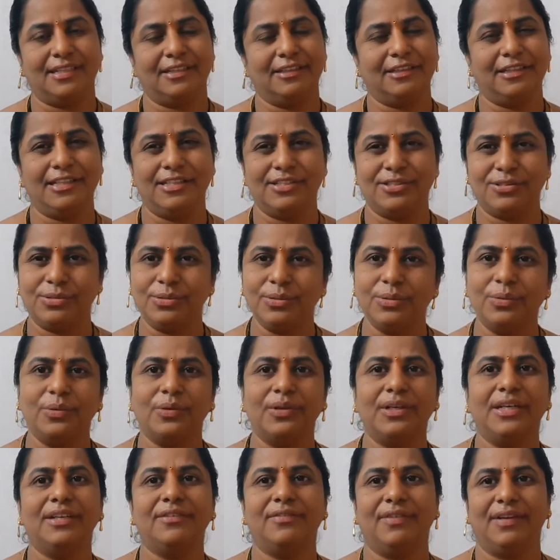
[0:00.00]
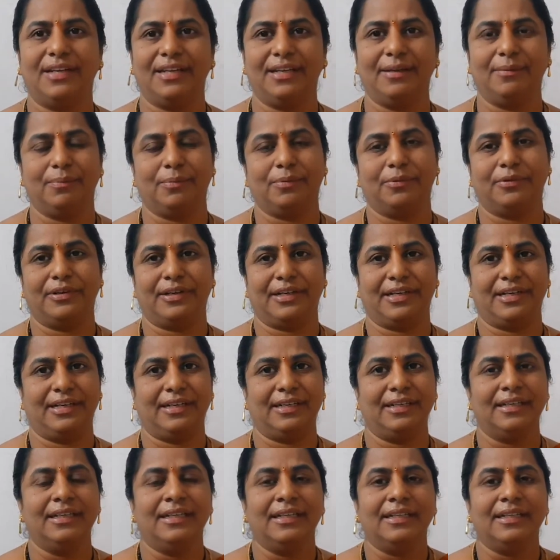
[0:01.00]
These 2 only very important.